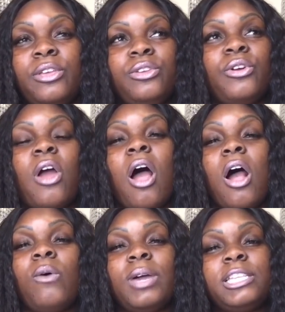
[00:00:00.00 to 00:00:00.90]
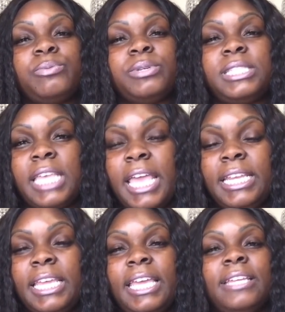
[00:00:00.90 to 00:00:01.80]
You're always protected
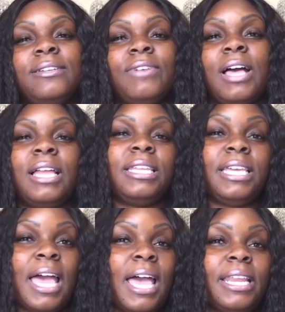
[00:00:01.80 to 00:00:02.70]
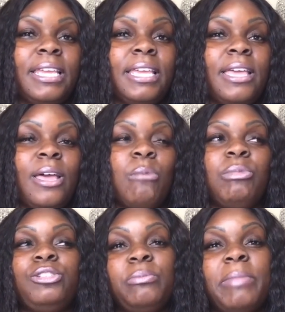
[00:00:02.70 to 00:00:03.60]
and divinely guided
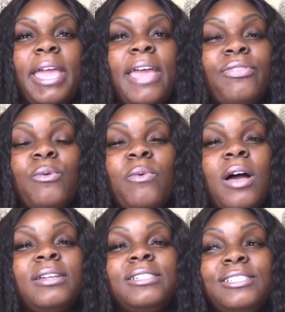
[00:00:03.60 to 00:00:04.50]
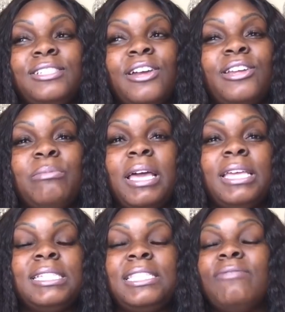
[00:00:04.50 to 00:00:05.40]
but you may have to walk this journey by
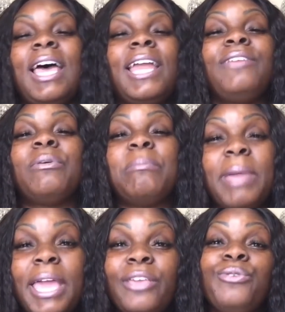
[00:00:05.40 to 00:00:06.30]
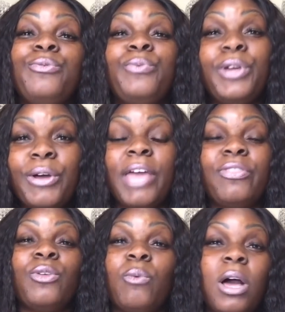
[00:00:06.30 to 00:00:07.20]
yourself. Not even may, you will
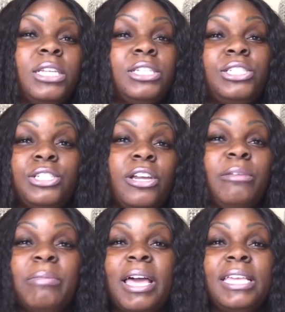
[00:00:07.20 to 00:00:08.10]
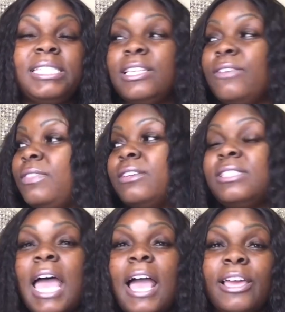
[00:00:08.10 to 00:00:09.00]
have to walk this journey by yourself. There's
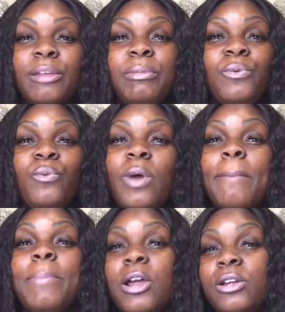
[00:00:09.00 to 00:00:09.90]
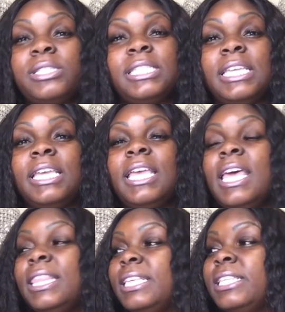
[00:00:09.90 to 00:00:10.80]
not going to be one person
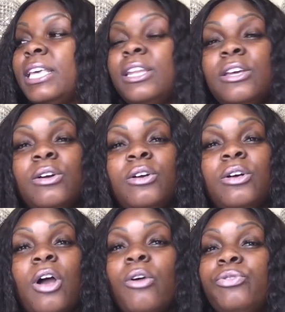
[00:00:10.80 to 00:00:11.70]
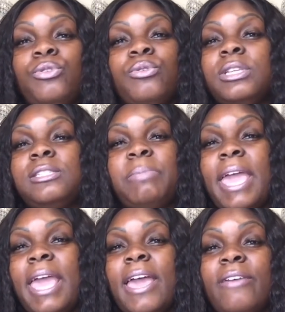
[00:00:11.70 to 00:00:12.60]
that's going to go through this
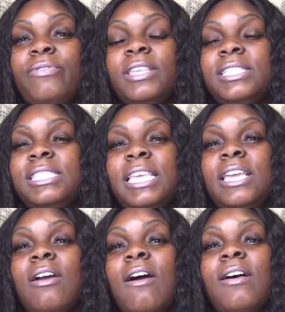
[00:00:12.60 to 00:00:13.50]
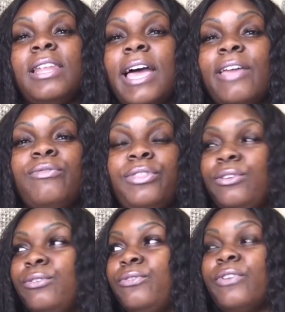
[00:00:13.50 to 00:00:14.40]
path, this thing called life with
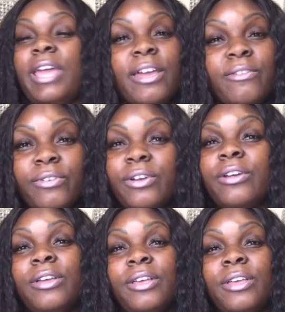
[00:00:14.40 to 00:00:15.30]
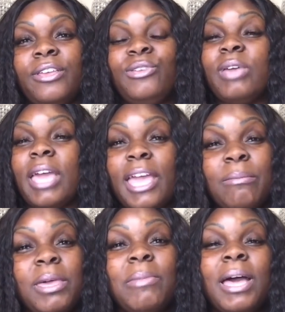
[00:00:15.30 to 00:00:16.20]
you forever. You
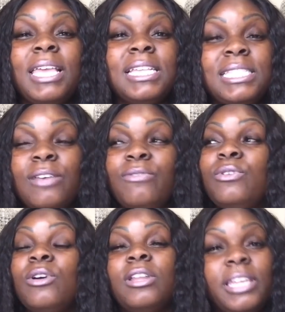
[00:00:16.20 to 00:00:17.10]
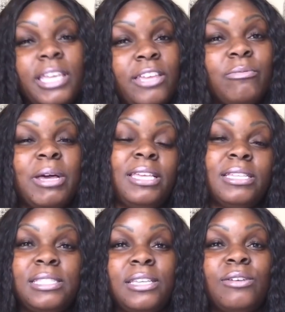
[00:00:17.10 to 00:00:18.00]
came in by yourself, you're going to leave by
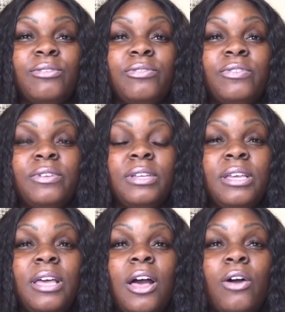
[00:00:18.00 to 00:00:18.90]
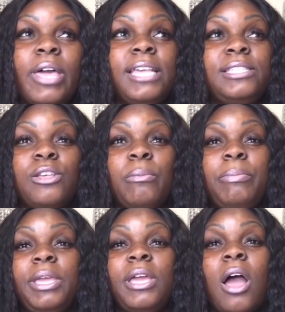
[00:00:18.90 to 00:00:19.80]
yourself. Okay, so
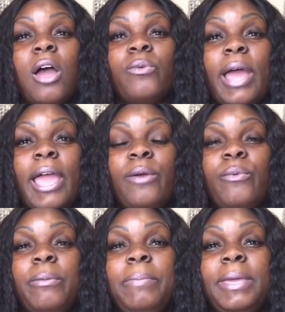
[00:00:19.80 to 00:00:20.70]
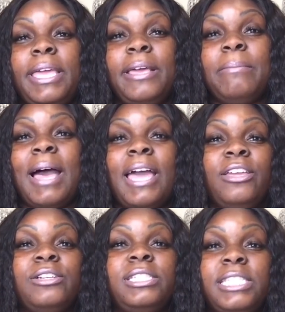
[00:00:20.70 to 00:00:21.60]
be all right with being by
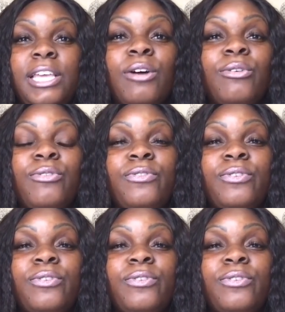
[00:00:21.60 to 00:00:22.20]
yourself.